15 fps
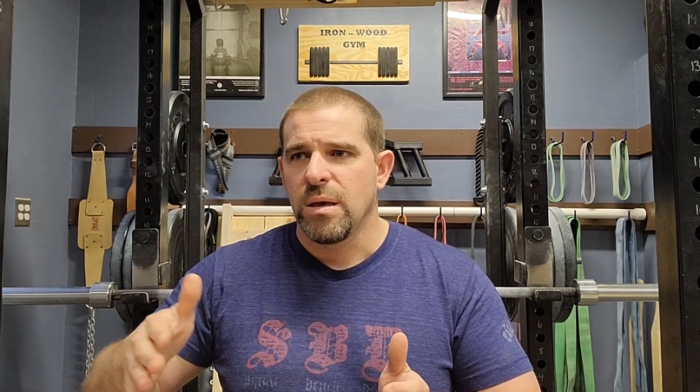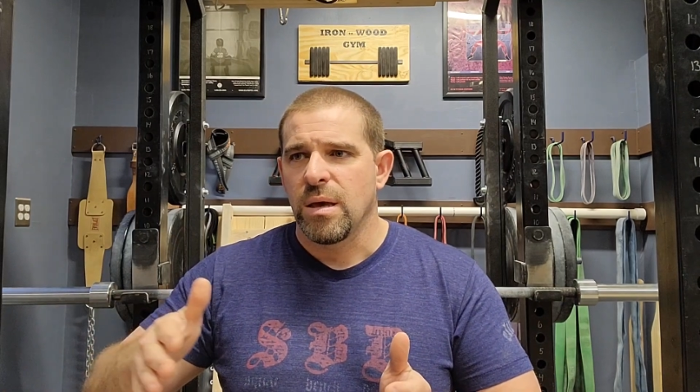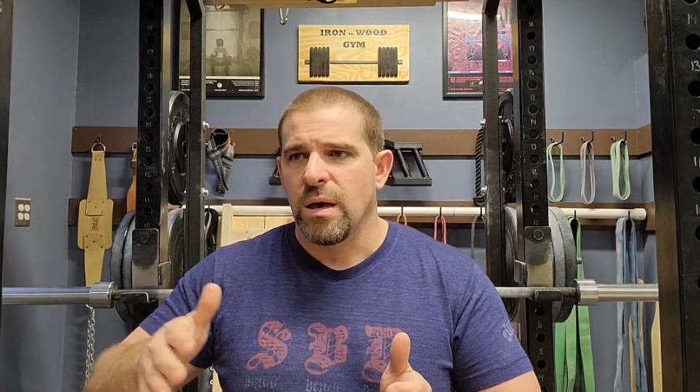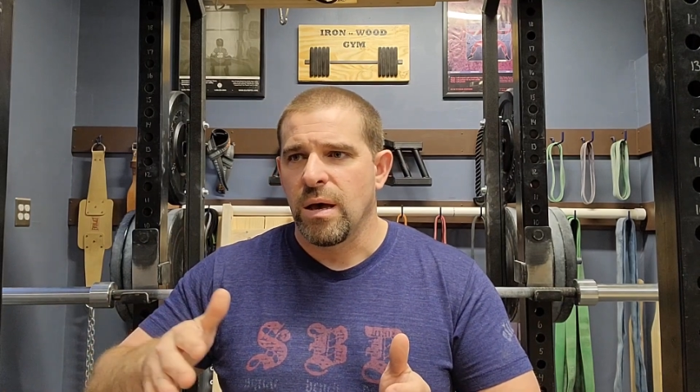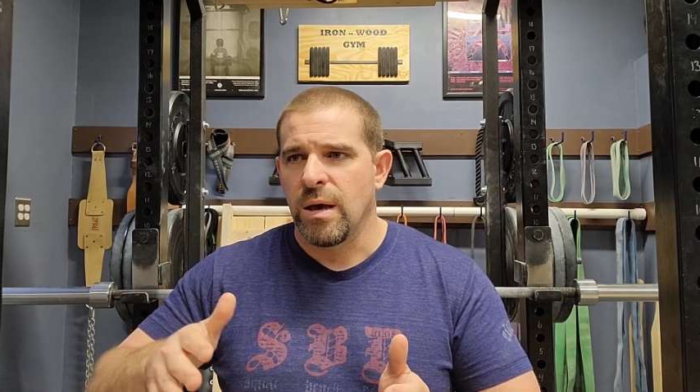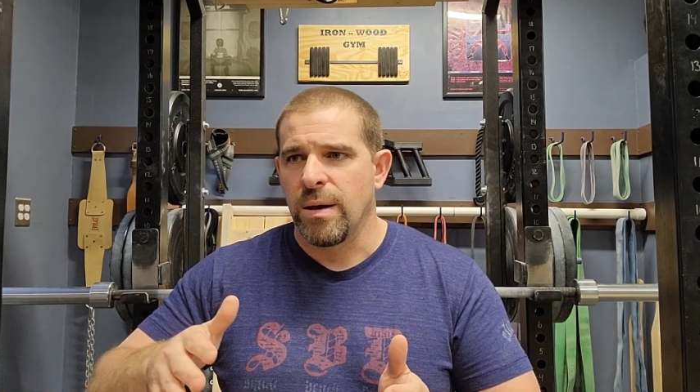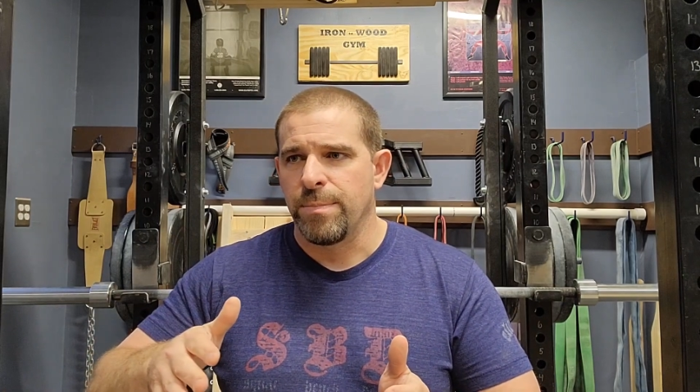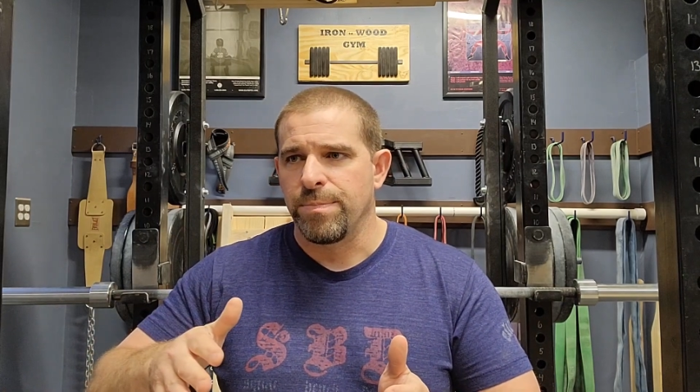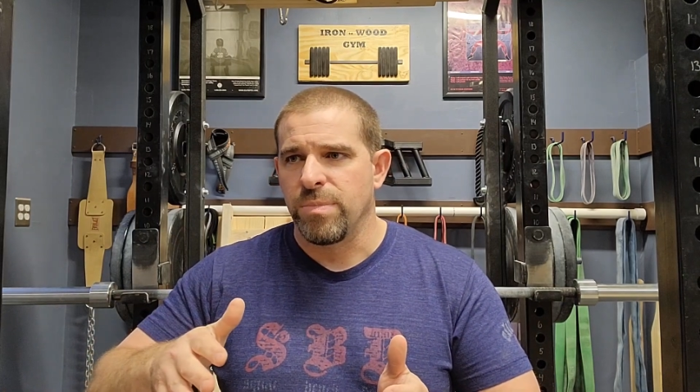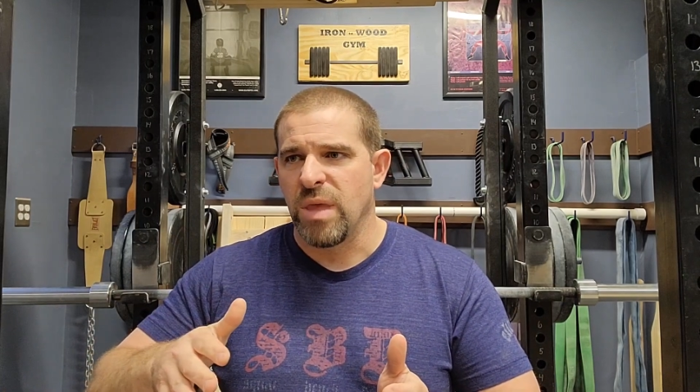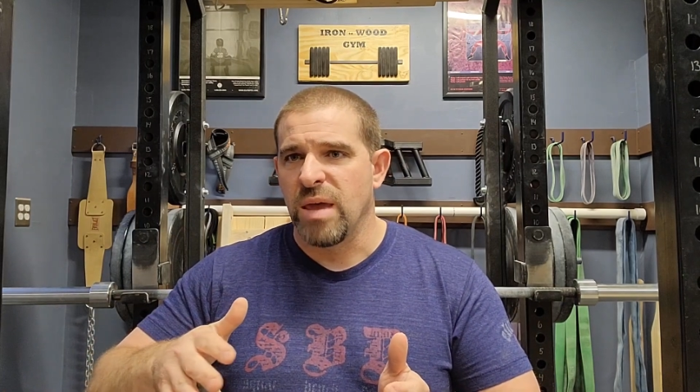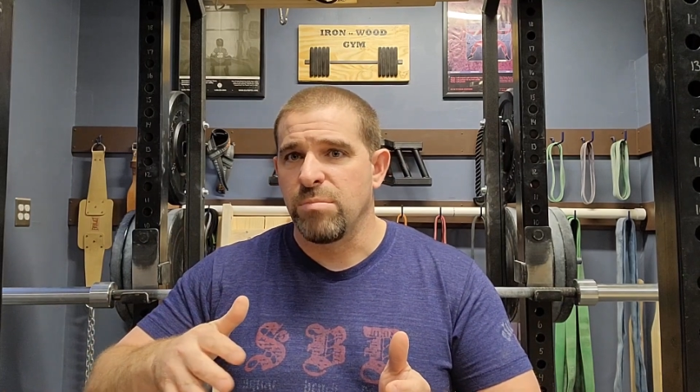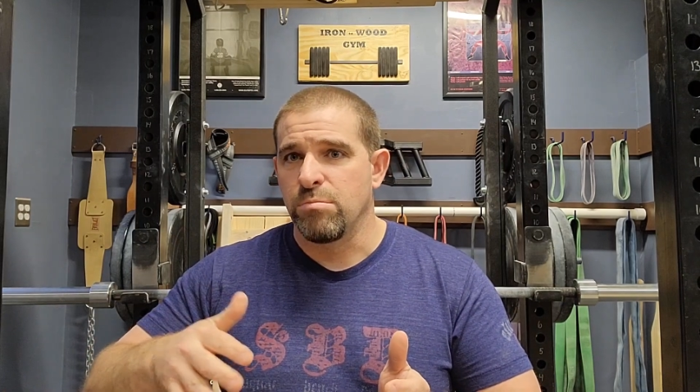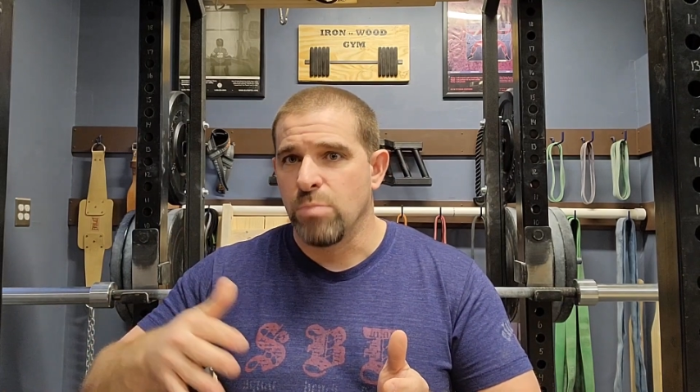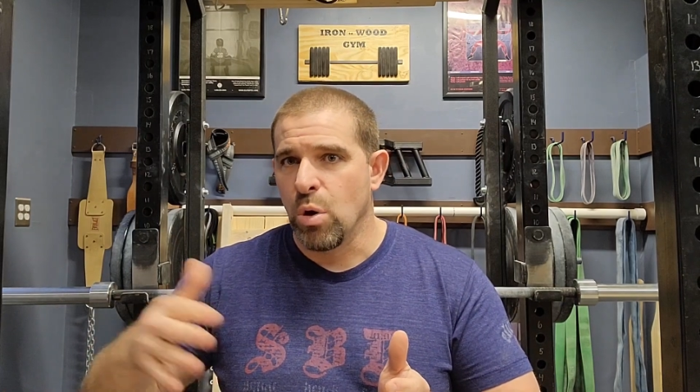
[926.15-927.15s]

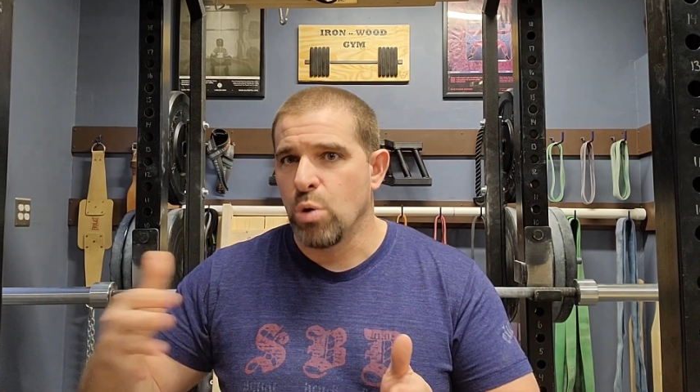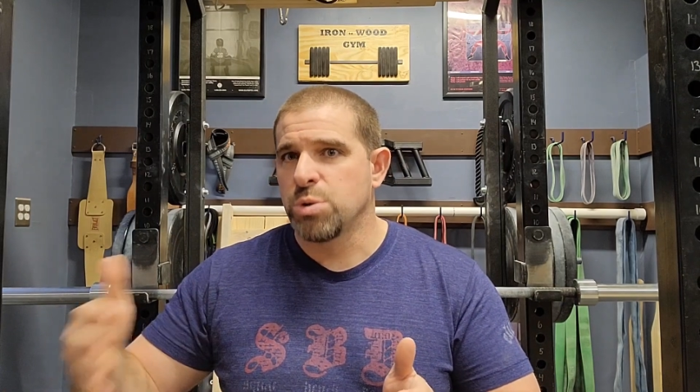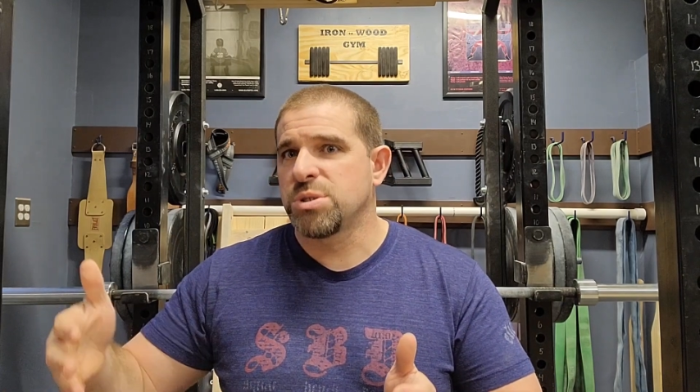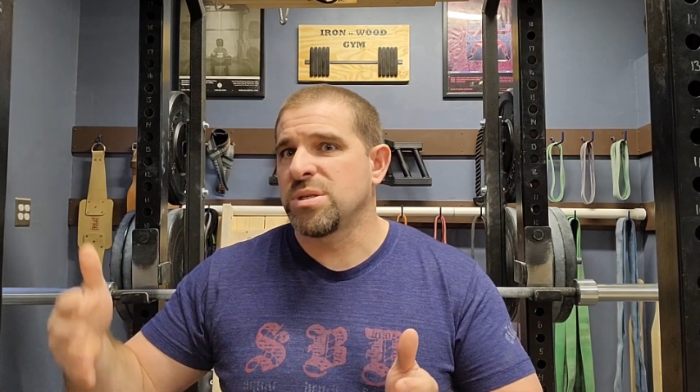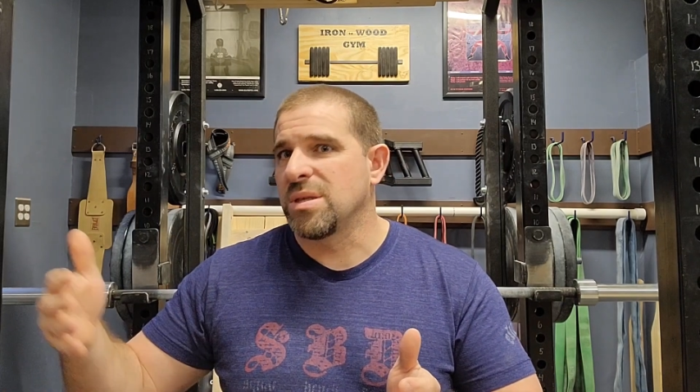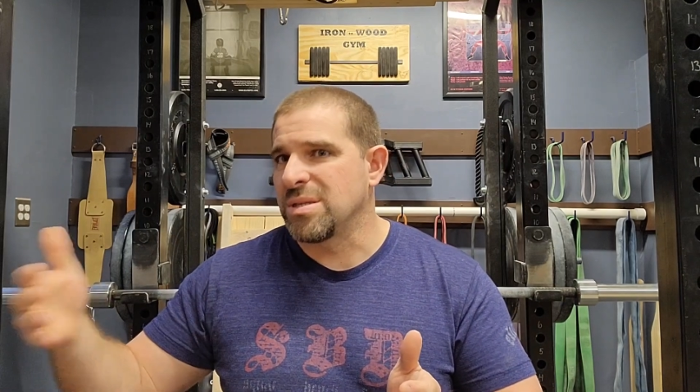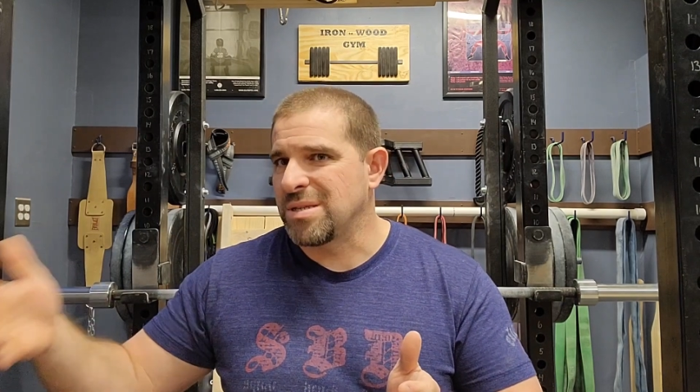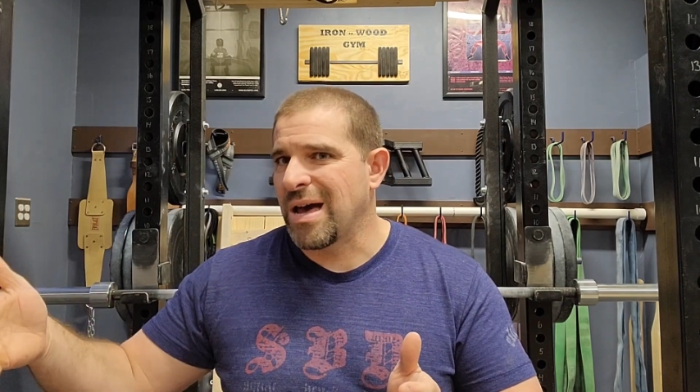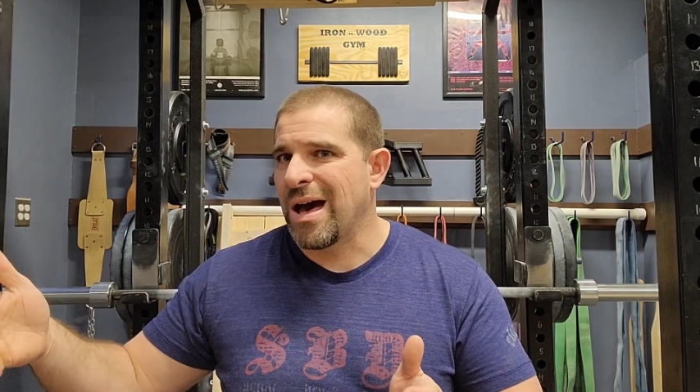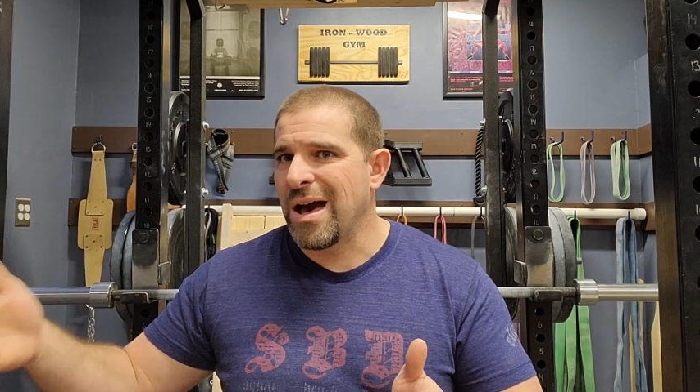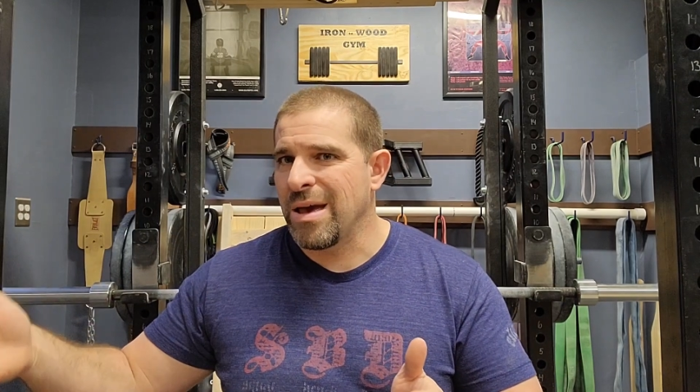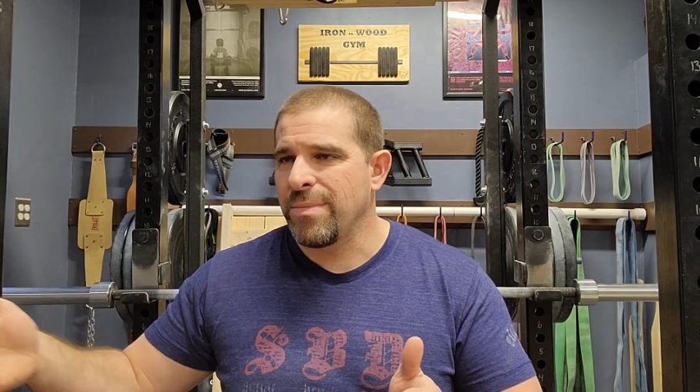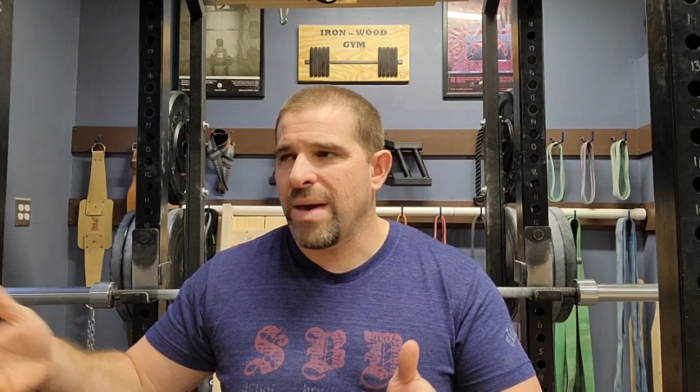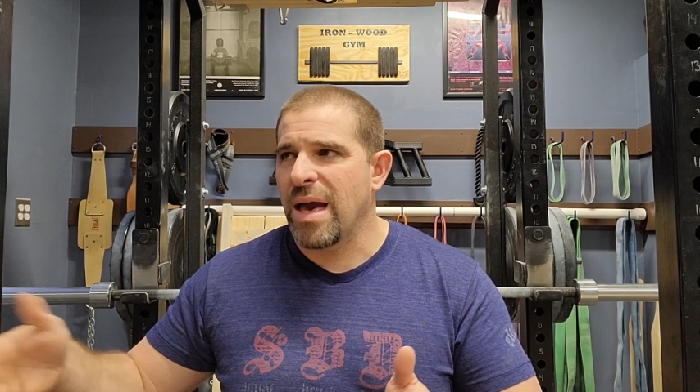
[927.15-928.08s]
and most of the time,